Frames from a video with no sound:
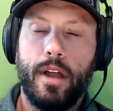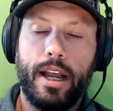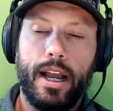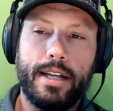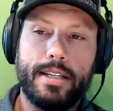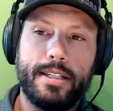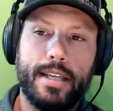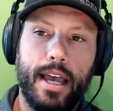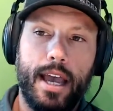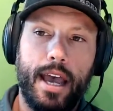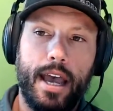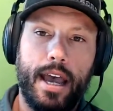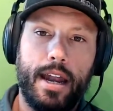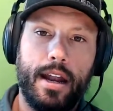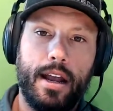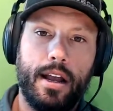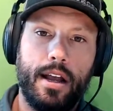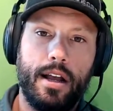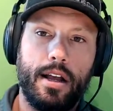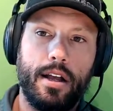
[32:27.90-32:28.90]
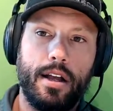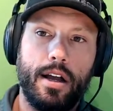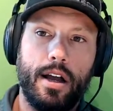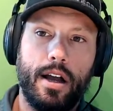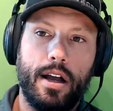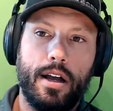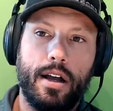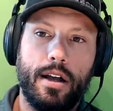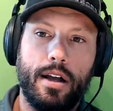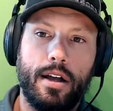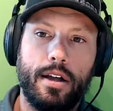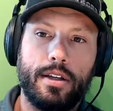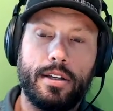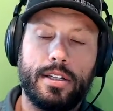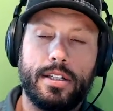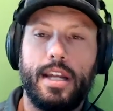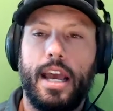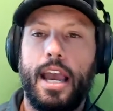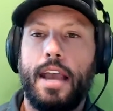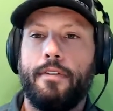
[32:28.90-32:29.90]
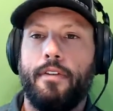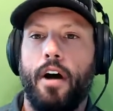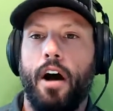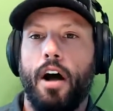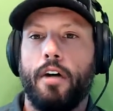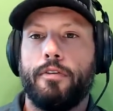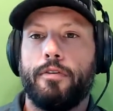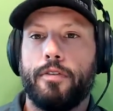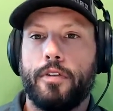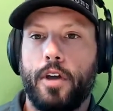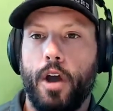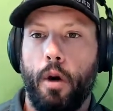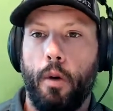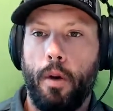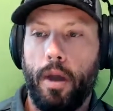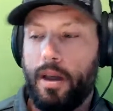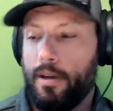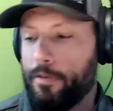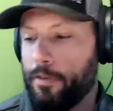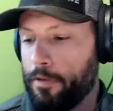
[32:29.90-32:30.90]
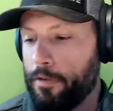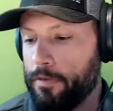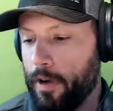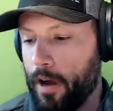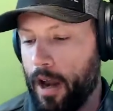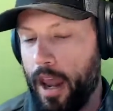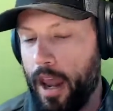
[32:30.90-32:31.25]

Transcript: I said, stave off going for funding